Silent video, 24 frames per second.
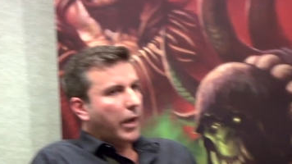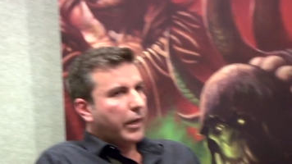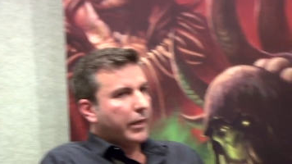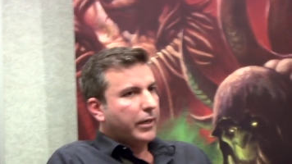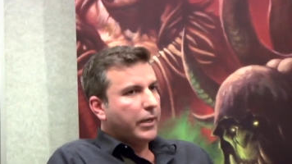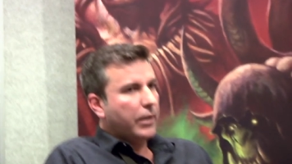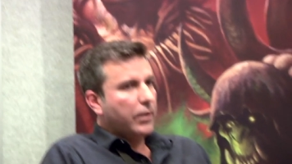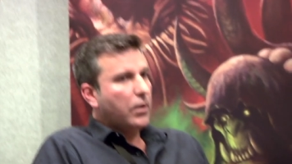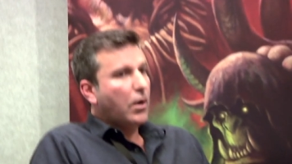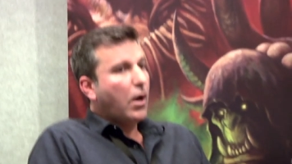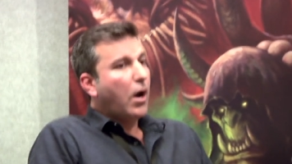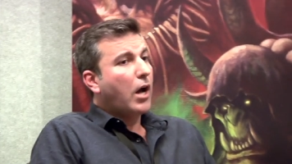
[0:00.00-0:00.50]
I
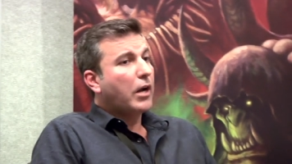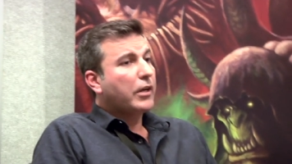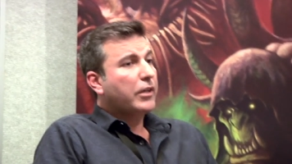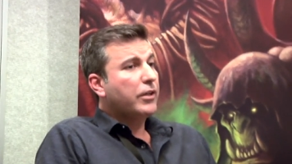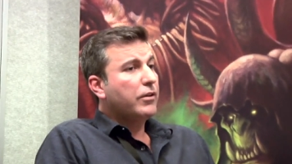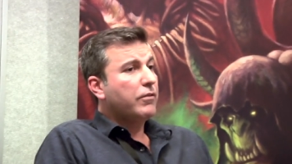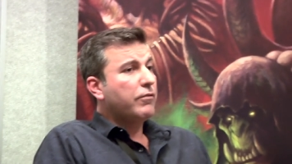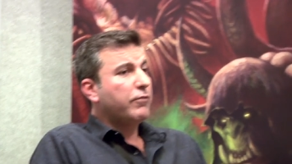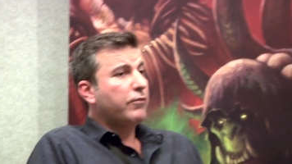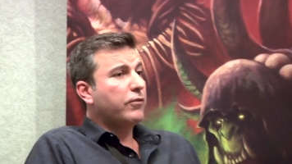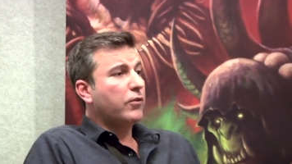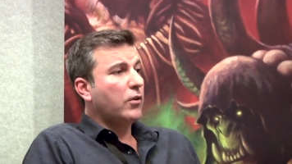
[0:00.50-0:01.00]
cannot
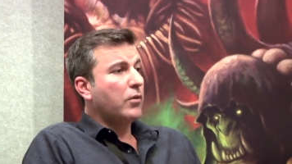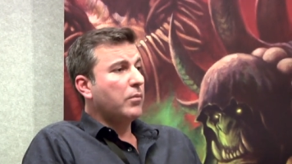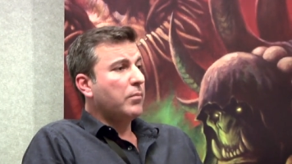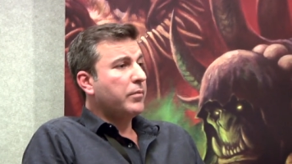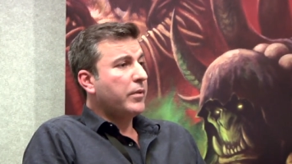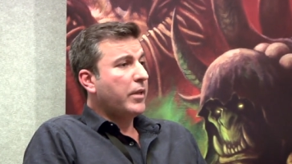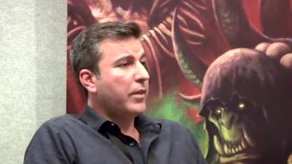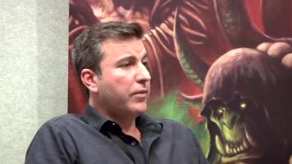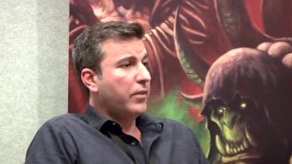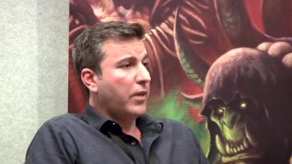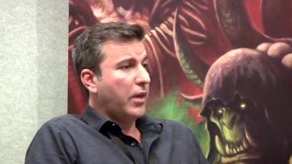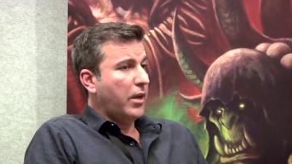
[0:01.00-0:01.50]

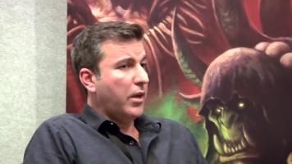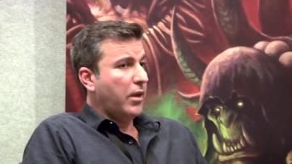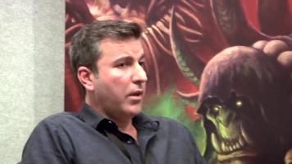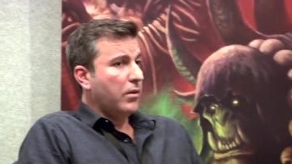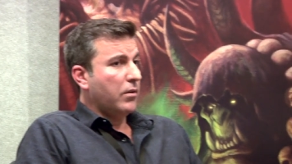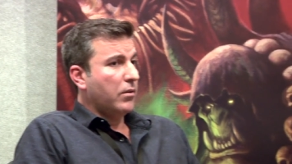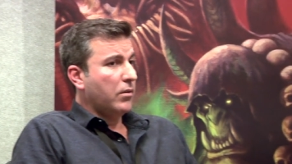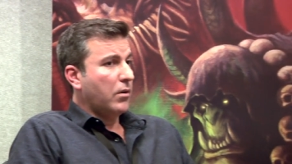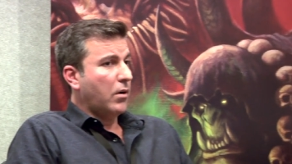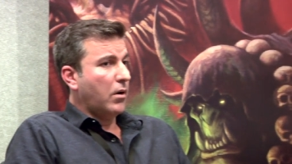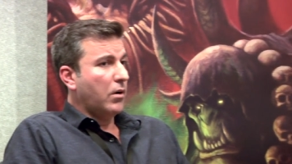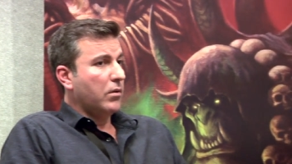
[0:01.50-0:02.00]
confirm that they
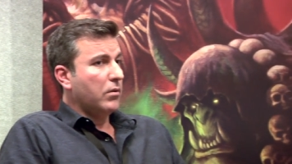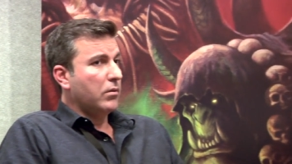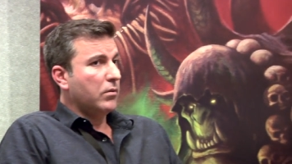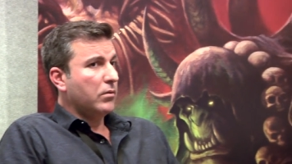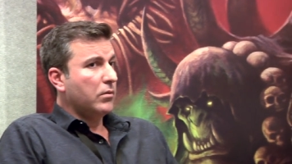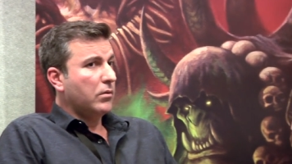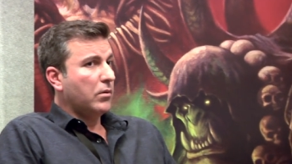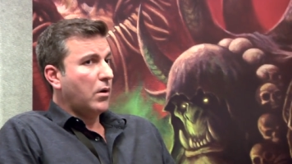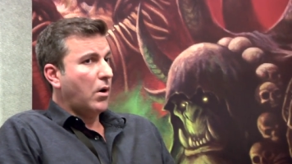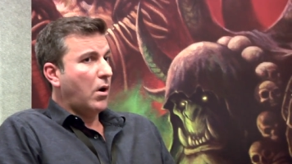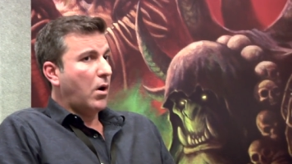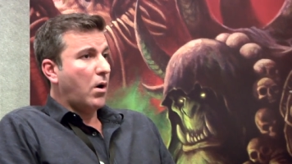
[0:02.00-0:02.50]

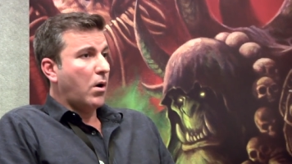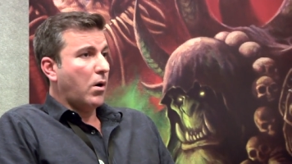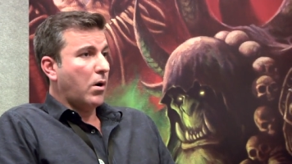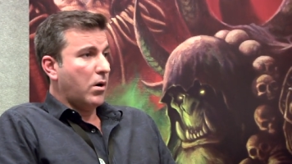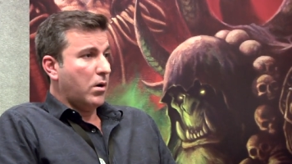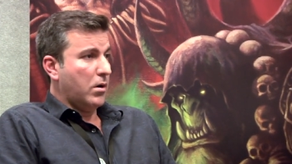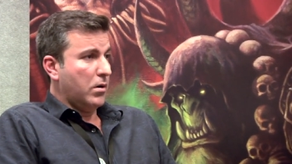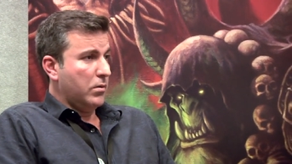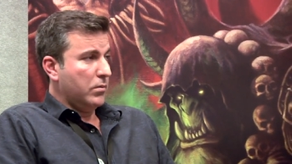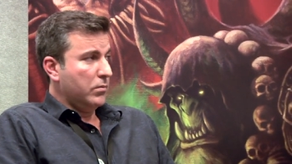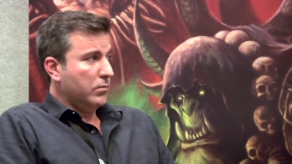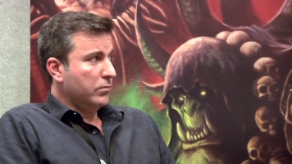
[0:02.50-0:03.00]

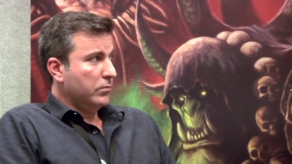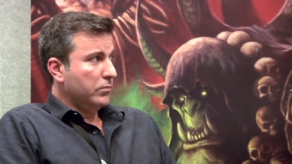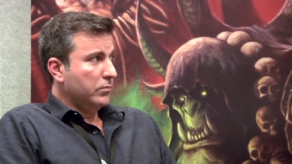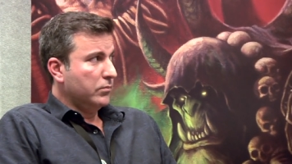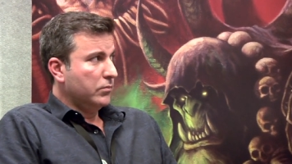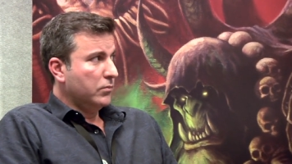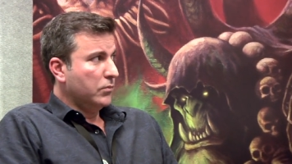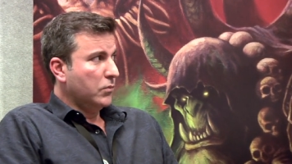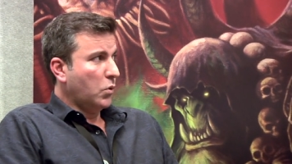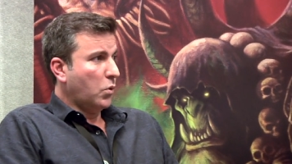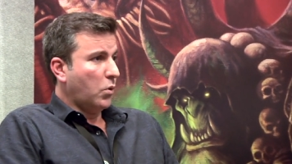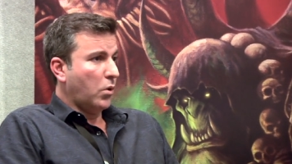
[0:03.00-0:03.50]
are
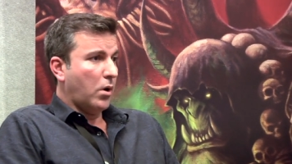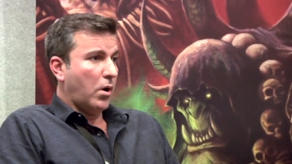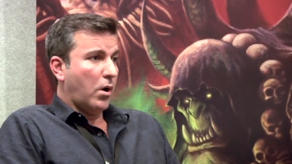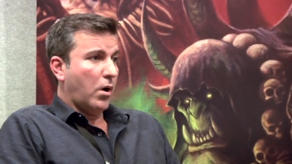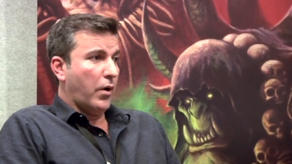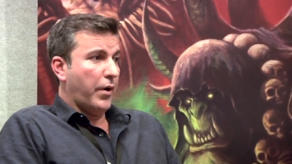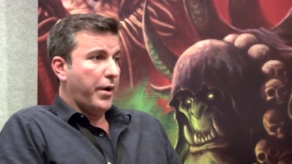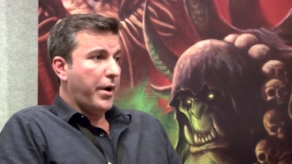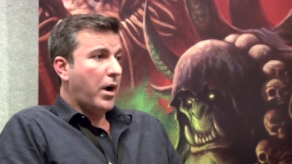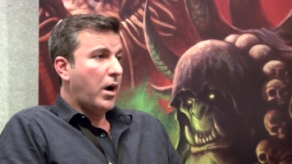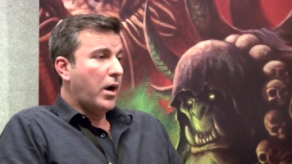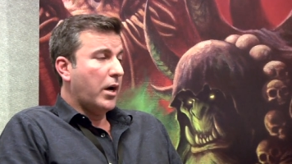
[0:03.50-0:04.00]
or
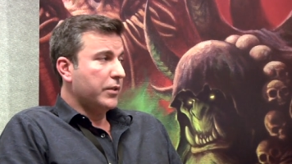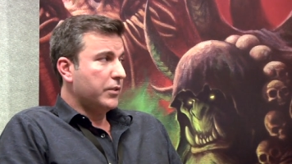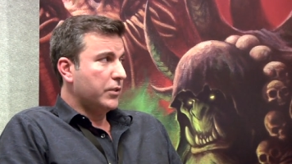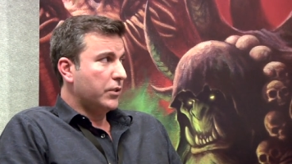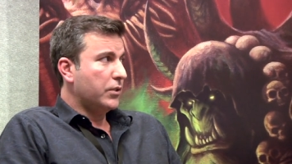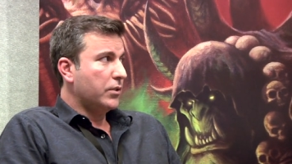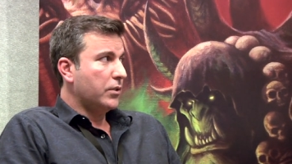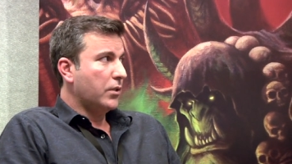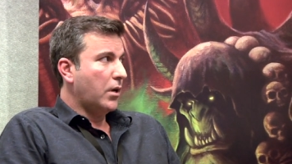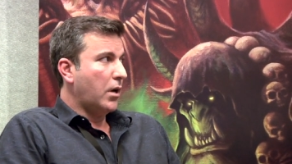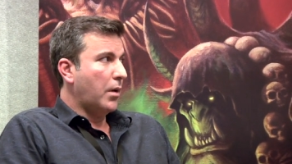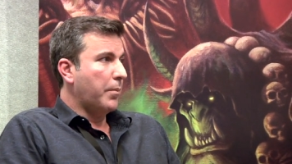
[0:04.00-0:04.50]
are not,
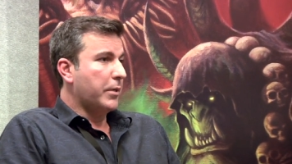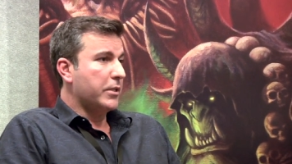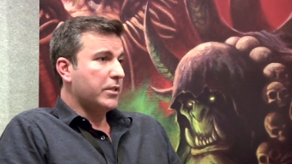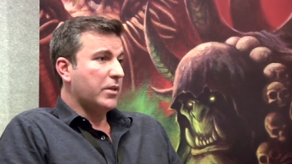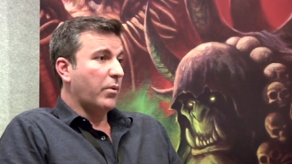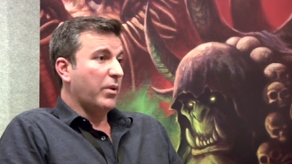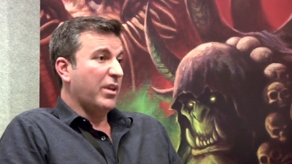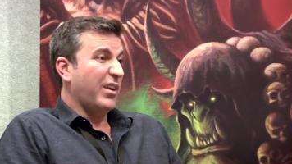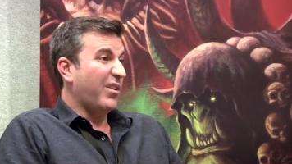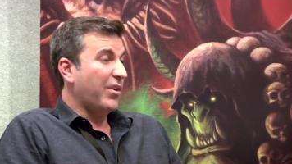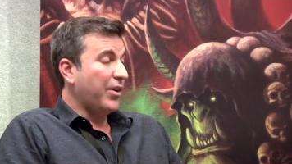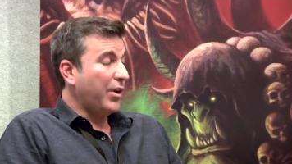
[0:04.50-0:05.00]
because um, I
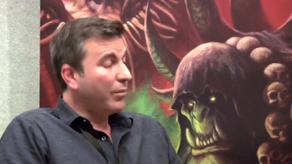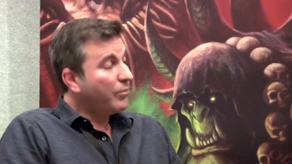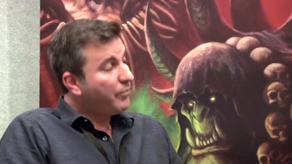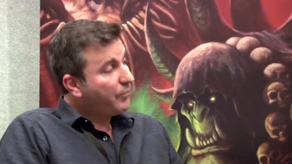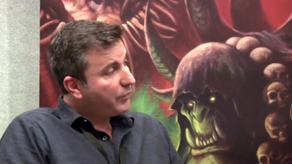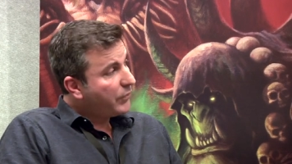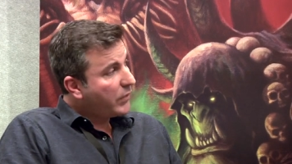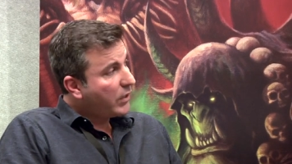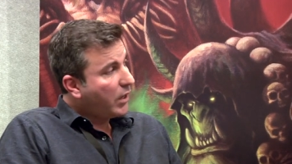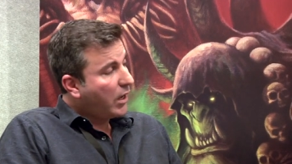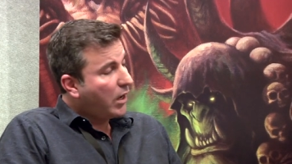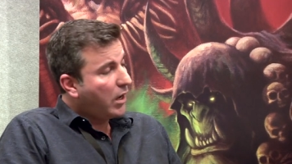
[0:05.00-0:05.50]
really
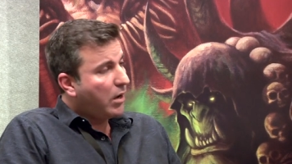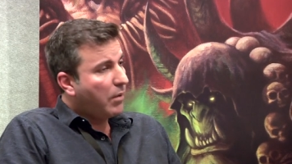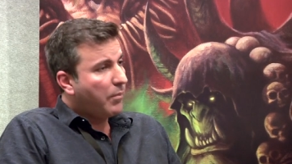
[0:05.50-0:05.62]
don't know.